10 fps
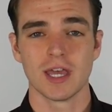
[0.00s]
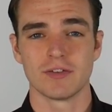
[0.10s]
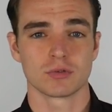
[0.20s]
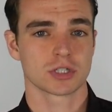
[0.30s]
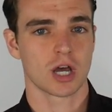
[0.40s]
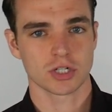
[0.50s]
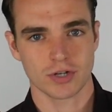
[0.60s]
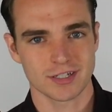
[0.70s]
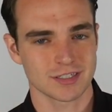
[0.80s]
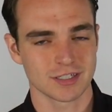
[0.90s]
If it was
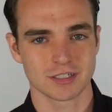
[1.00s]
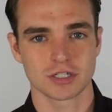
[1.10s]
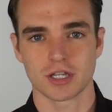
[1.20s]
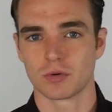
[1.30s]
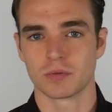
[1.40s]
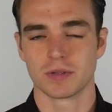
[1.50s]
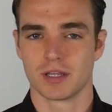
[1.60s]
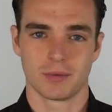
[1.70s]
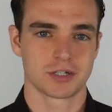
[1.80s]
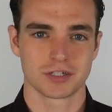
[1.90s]
contrast stitched, it would be
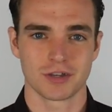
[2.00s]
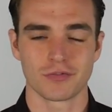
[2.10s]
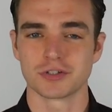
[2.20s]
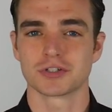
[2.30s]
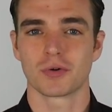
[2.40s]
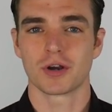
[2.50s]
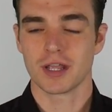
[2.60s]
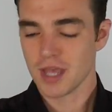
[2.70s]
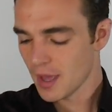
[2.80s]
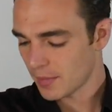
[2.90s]
a much different story,